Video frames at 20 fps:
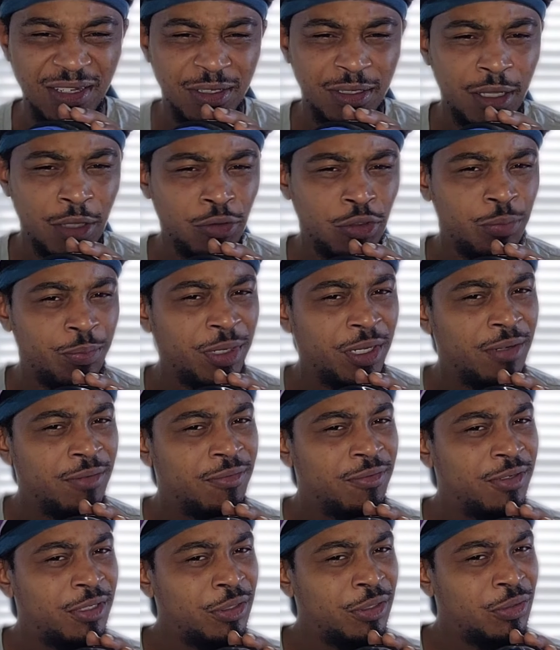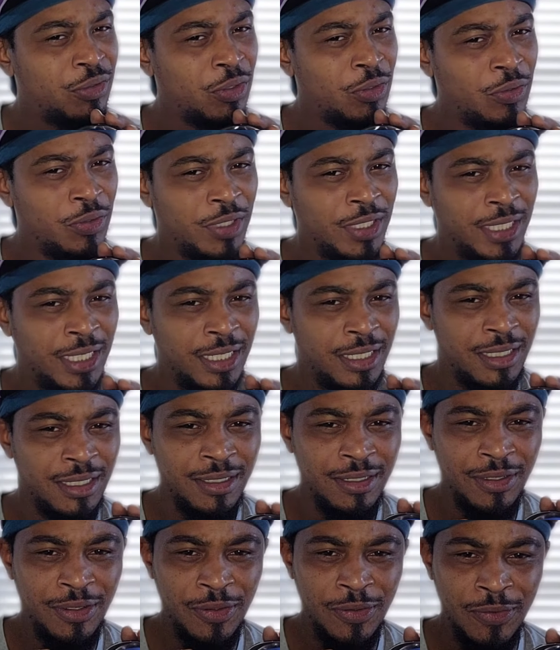Slow spin for you so you could get
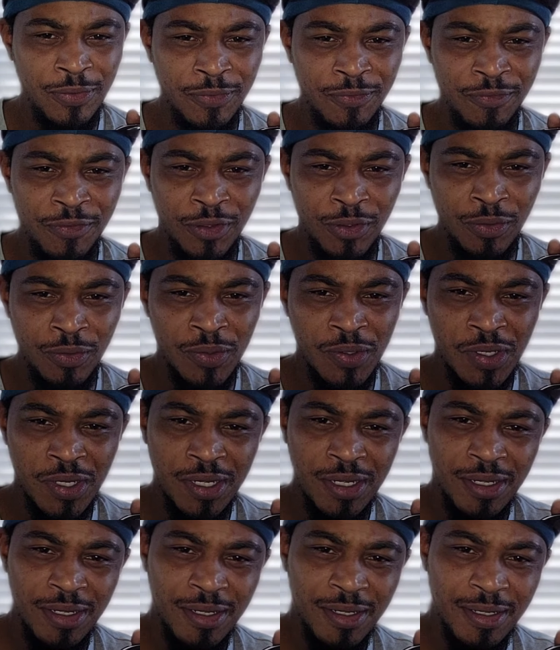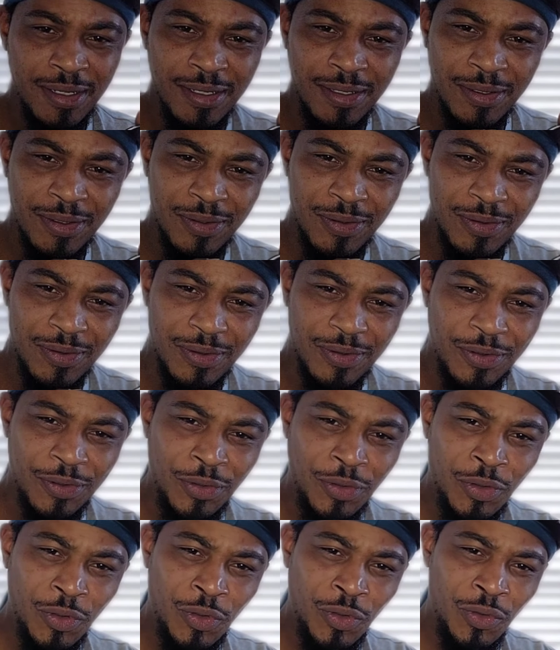the whole view.
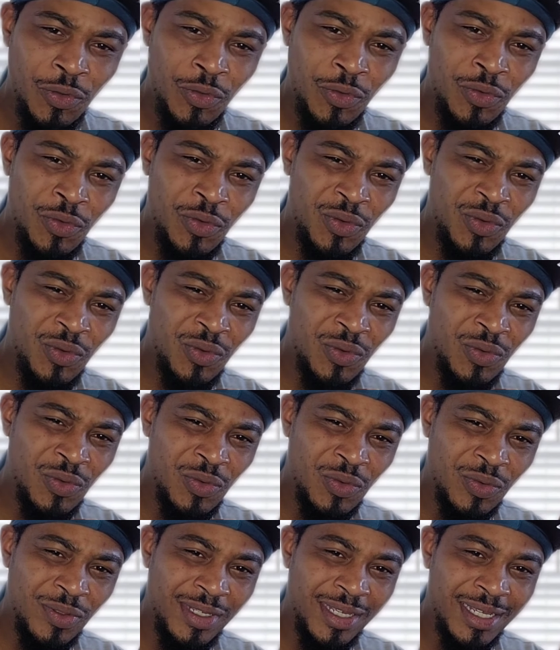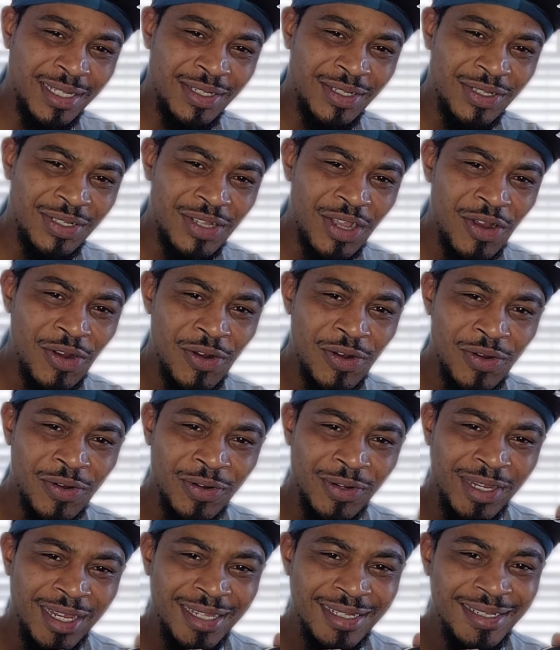Ooh, yes,
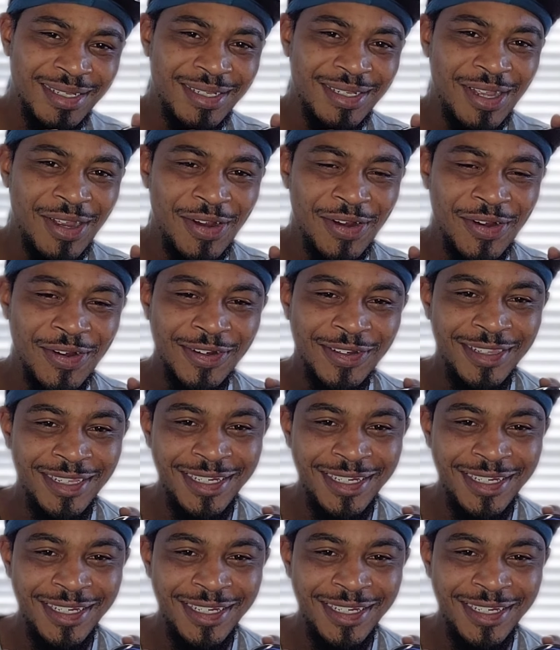sir. Yes, sir.